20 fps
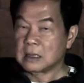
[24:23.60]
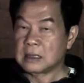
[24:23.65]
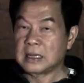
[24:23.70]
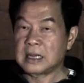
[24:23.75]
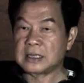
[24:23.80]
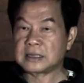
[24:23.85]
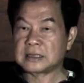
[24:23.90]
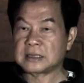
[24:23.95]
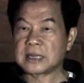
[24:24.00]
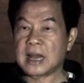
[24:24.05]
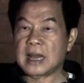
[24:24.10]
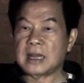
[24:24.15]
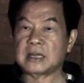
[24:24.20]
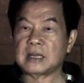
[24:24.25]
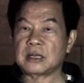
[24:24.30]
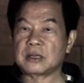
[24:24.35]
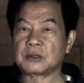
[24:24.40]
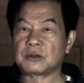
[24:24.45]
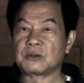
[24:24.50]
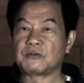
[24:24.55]
they
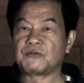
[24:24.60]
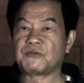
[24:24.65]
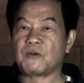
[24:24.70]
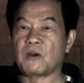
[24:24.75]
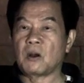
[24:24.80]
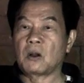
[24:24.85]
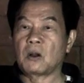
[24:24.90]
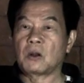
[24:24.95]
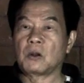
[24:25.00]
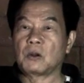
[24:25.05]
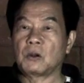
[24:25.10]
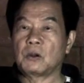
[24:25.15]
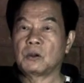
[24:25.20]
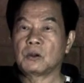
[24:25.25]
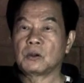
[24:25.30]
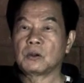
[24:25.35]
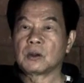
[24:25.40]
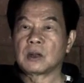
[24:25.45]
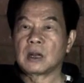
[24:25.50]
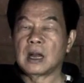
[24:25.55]
started to follow
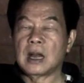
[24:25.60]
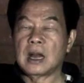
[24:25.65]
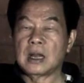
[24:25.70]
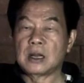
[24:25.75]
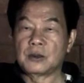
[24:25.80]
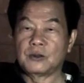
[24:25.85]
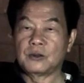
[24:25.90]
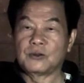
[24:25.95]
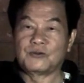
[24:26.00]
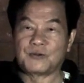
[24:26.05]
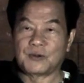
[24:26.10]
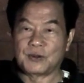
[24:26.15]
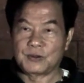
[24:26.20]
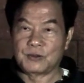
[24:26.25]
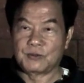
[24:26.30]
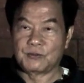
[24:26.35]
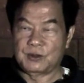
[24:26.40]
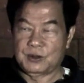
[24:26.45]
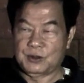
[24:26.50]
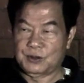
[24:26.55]
and do
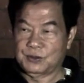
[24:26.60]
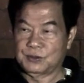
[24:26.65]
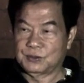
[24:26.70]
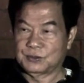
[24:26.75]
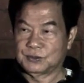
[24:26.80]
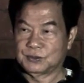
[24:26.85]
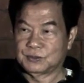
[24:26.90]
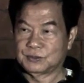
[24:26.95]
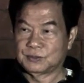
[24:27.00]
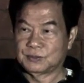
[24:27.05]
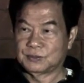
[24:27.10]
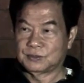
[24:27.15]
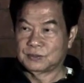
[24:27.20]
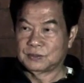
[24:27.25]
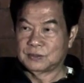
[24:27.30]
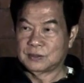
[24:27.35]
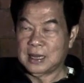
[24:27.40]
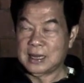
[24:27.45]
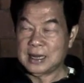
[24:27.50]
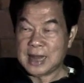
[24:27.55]
with you.
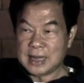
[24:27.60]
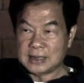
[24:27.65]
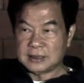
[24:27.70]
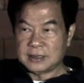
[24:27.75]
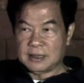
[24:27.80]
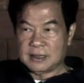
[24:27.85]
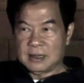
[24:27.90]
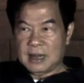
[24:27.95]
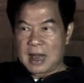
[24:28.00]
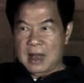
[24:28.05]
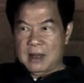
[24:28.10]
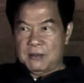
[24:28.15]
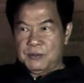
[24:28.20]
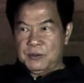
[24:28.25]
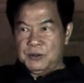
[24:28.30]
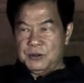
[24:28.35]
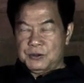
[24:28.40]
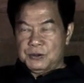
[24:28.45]
And that's the time